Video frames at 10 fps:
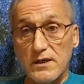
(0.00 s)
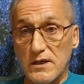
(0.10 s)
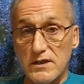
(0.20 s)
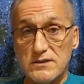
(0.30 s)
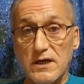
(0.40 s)

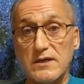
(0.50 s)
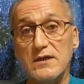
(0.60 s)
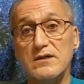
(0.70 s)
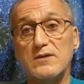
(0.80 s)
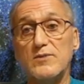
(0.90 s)
is I
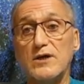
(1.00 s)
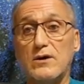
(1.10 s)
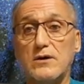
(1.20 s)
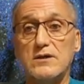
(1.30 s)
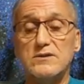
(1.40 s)
need to be
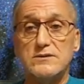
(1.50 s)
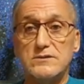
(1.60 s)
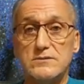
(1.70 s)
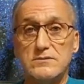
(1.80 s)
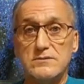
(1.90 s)
honest
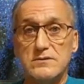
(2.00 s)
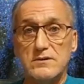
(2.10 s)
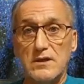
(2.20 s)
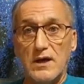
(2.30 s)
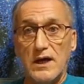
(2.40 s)

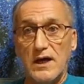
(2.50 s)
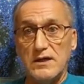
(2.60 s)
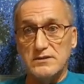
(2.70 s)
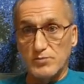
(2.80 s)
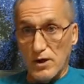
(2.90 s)
as
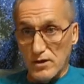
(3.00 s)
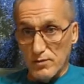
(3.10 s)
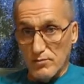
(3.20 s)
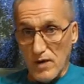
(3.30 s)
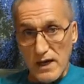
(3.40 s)
part of
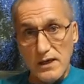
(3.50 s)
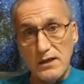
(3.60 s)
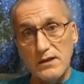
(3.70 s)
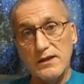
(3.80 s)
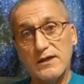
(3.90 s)
my
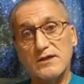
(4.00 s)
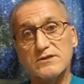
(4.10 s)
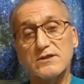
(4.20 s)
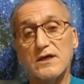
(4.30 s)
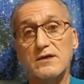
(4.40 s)
healing
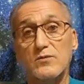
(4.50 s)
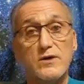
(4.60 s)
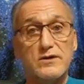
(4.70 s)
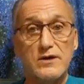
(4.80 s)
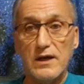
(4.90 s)
inside,
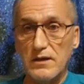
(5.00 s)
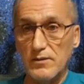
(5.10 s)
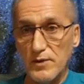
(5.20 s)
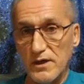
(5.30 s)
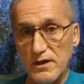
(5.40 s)
whether
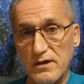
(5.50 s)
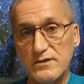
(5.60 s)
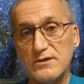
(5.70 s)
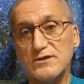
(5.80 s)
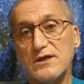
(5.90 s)
anybody
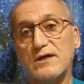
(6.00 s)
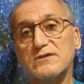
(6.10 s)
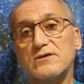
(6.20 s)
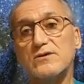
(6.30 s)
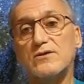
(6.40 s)
understands
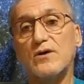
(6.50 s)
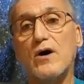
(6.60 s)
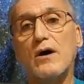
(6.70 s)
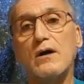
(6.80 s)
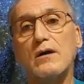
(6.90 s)
it or not.